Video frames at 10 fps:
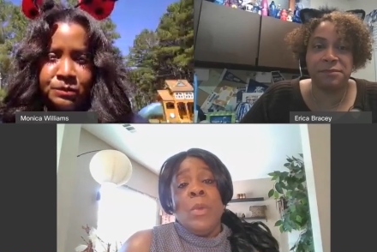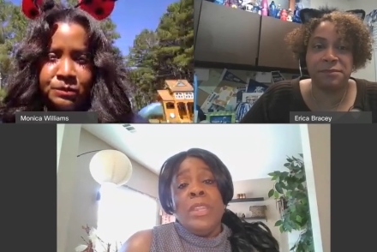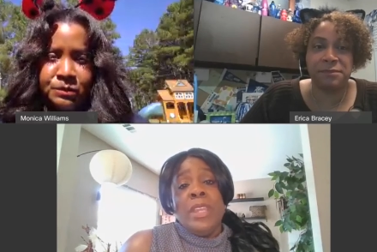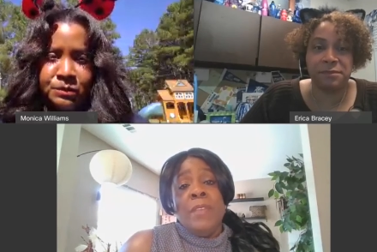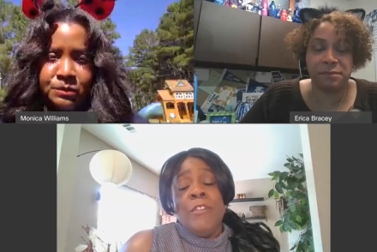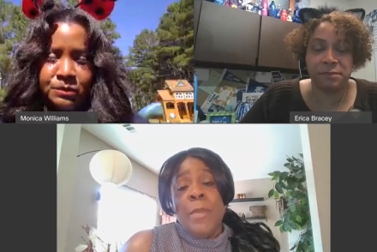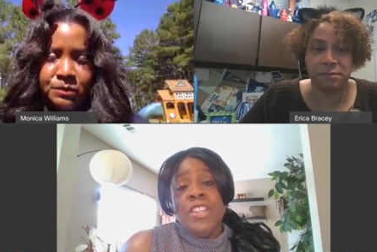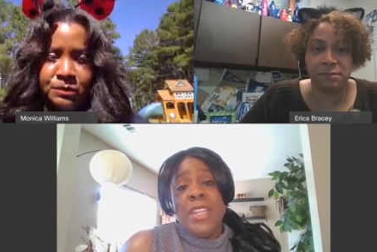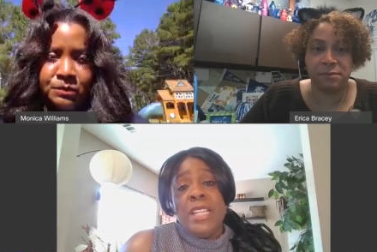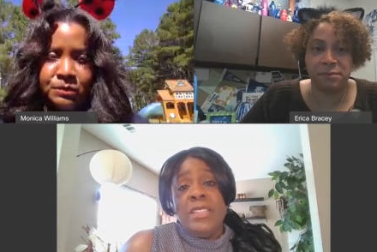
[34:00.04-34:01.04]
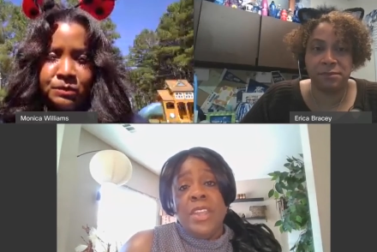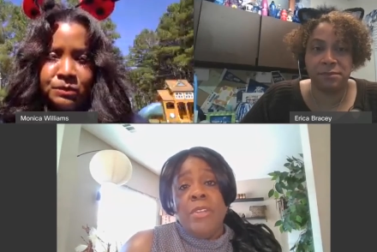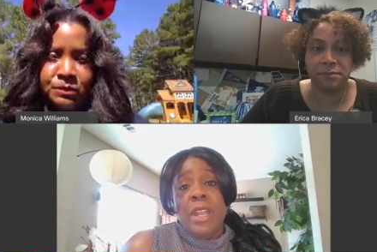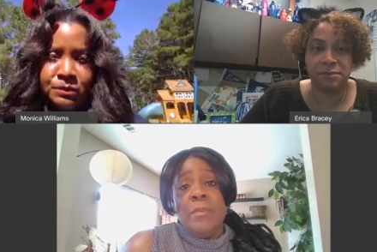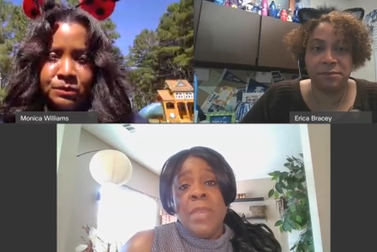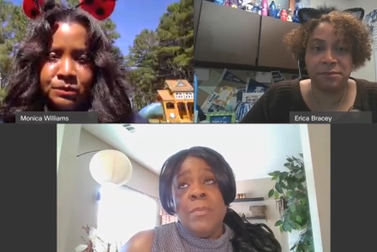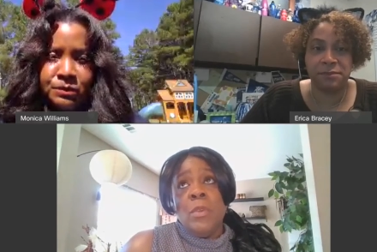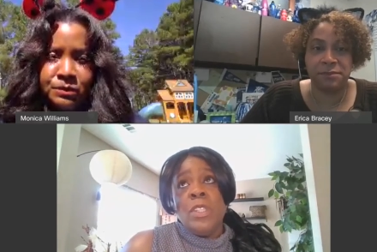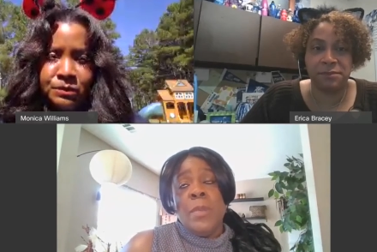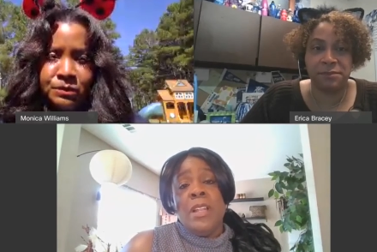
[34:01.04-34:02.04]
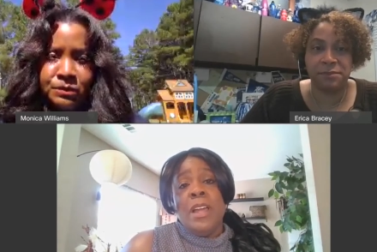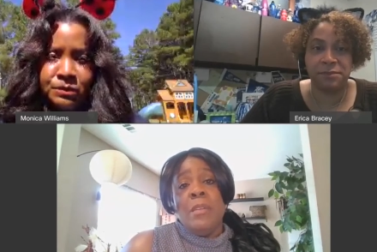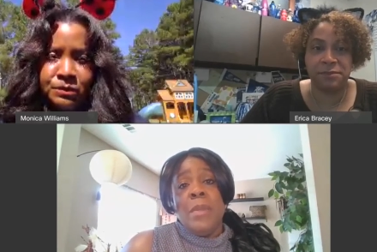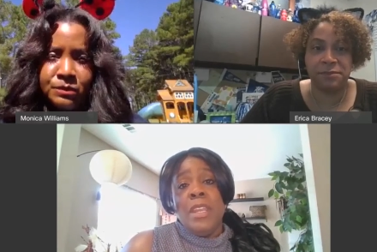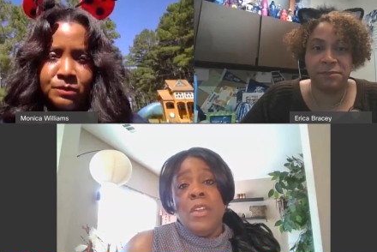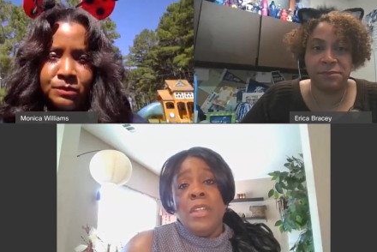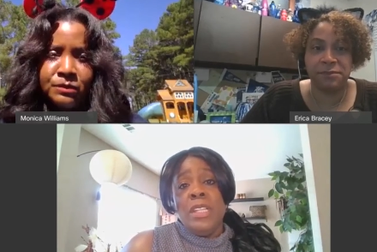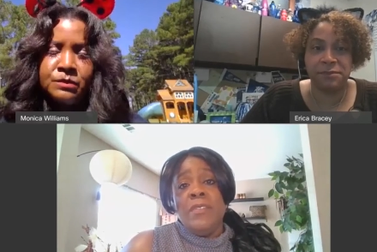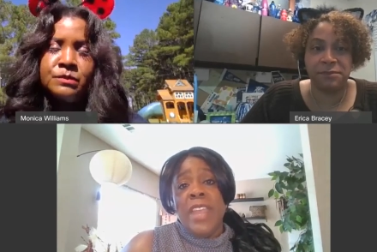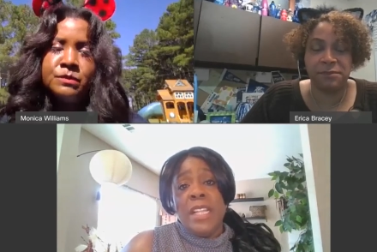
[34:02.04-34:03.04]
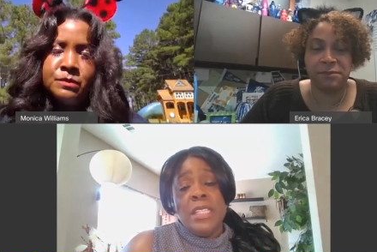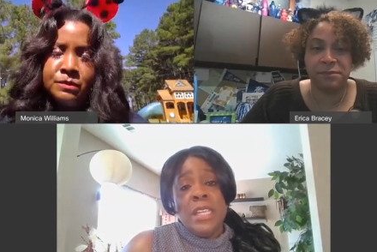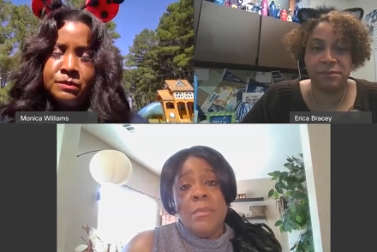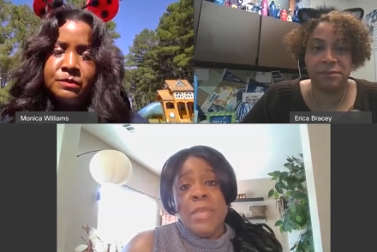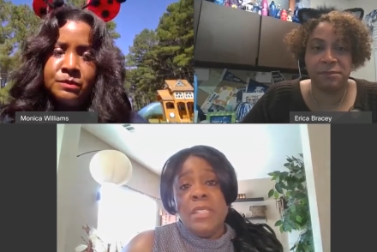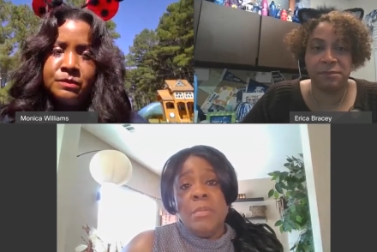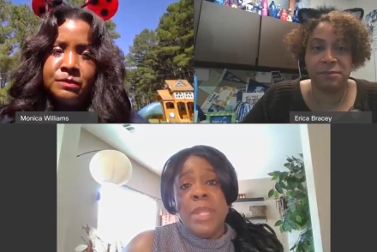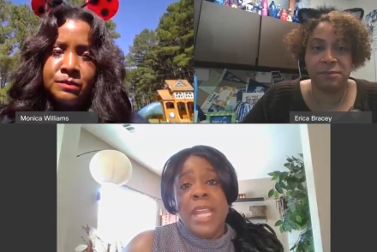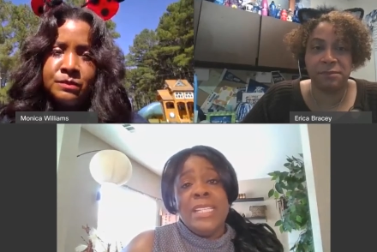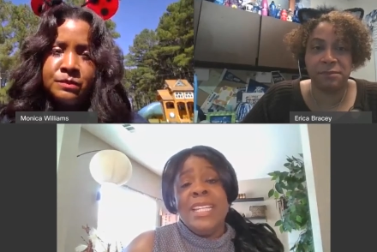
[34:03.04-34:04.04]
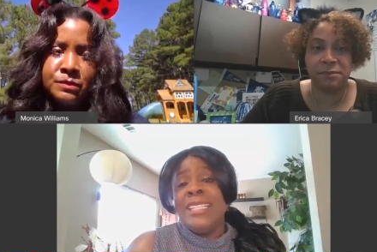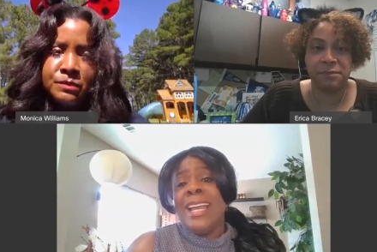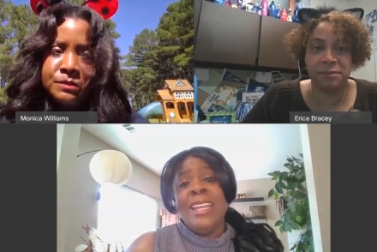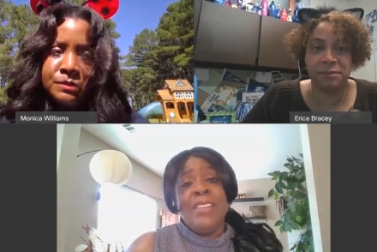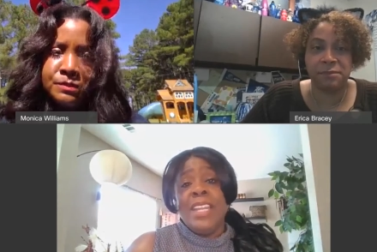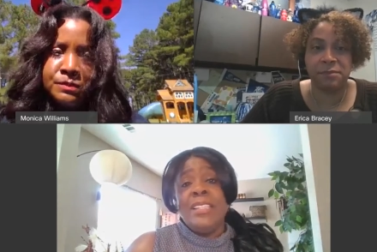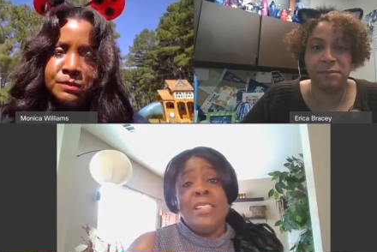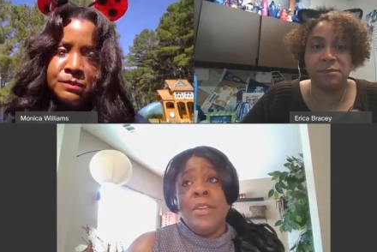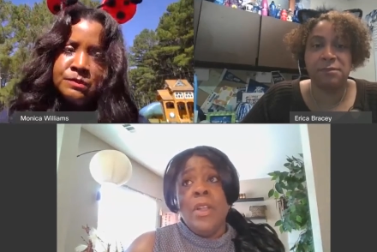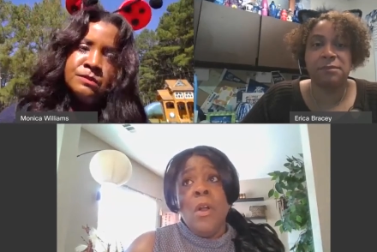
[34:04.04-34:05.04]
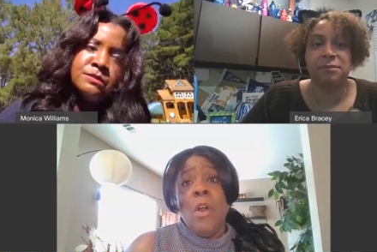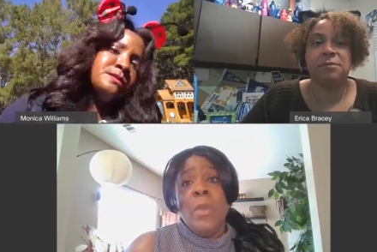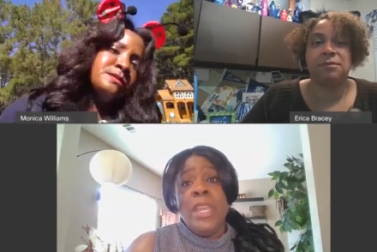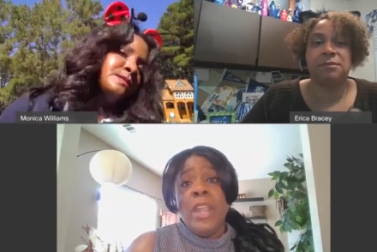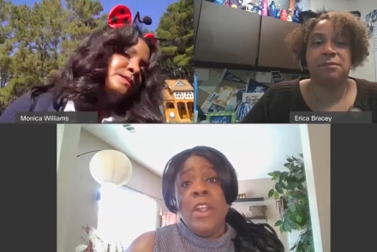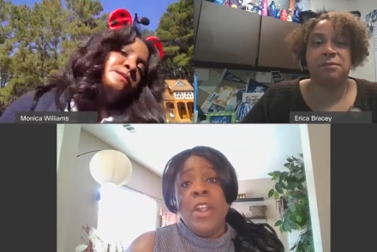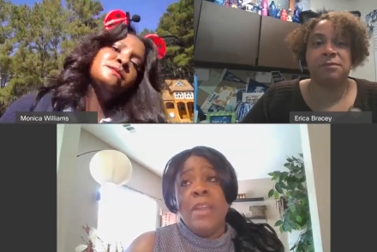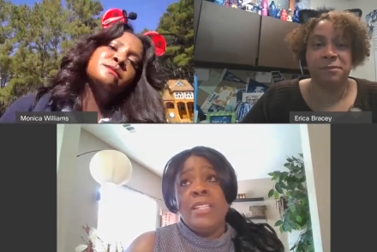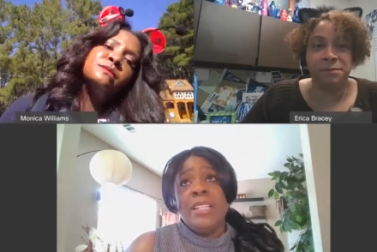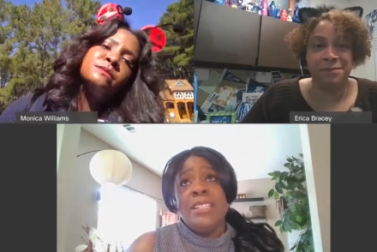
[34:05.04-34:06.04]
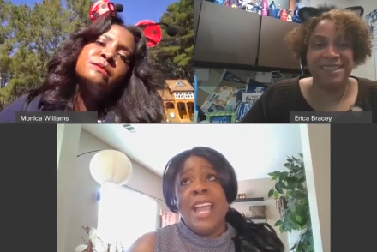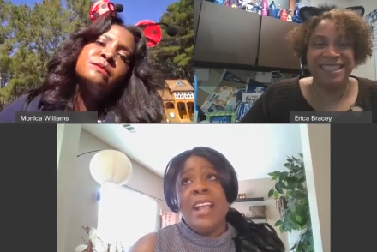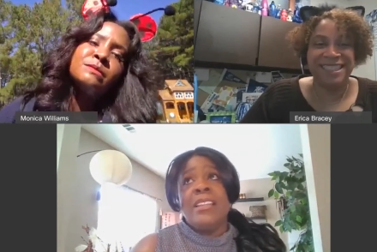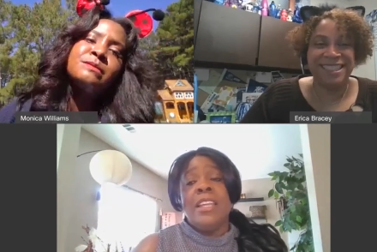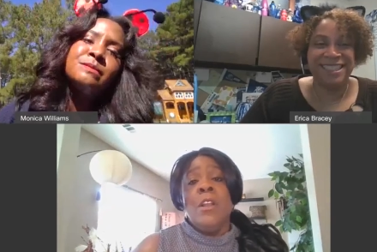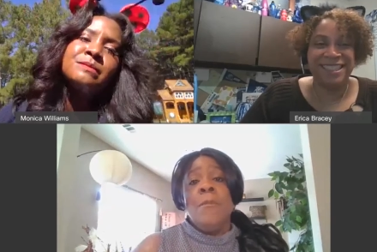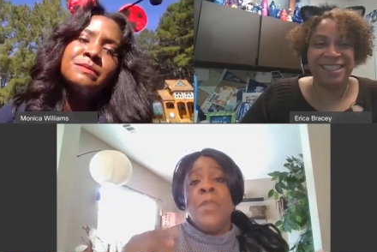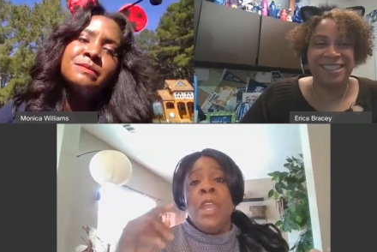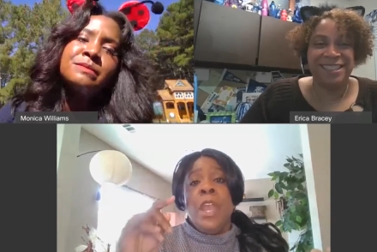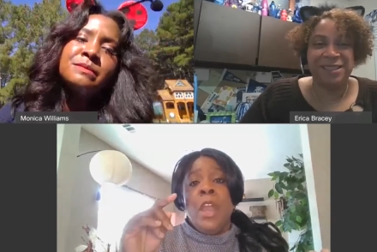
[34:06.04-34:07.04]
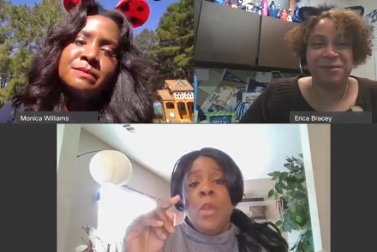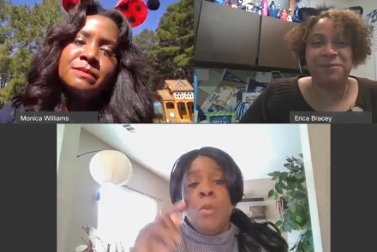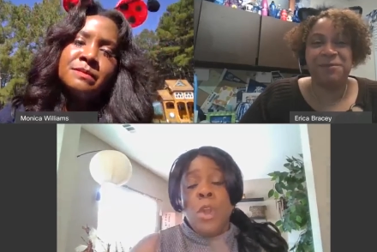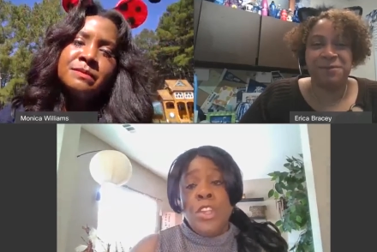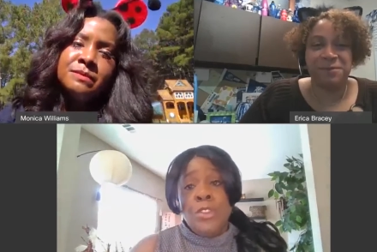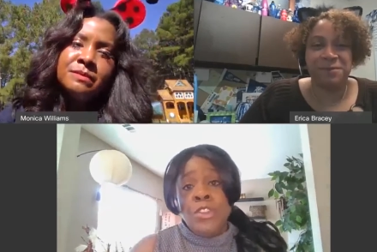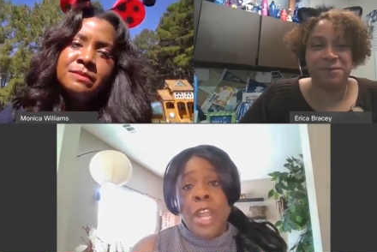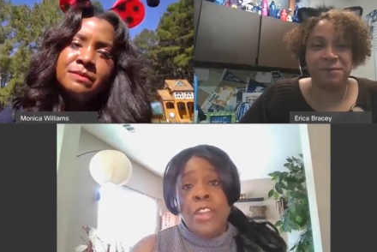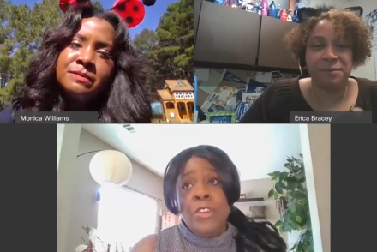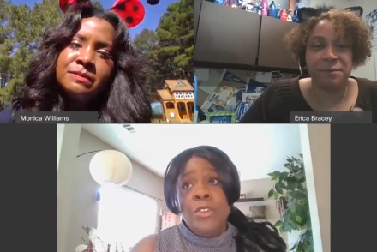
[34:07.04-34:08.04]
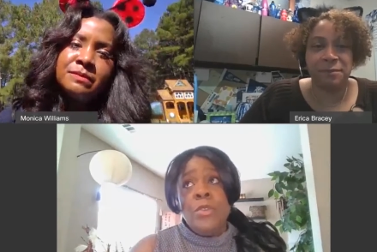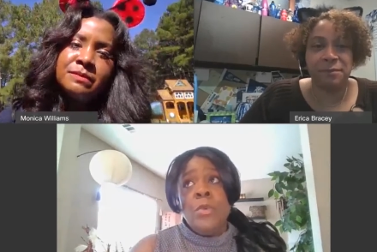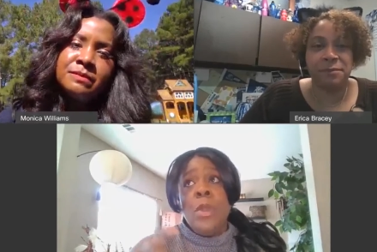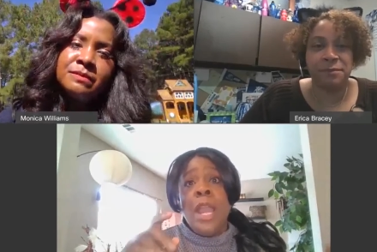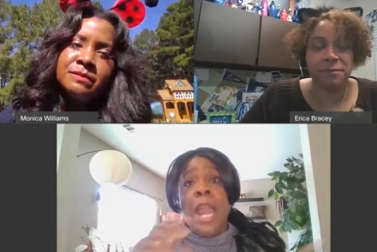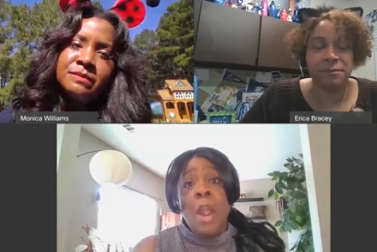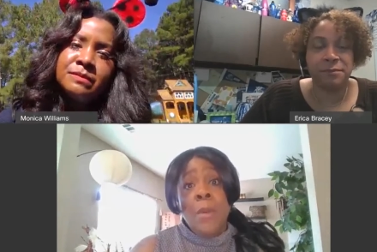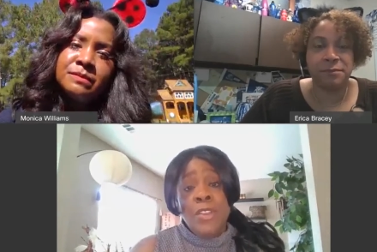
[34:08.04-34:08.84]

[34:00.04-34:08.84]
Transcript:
Speaker 1: the what the information that's therein. People spend a lot of money on these fancy business plans, and it's not even necessary. All we care about is exactly what are you trying to do?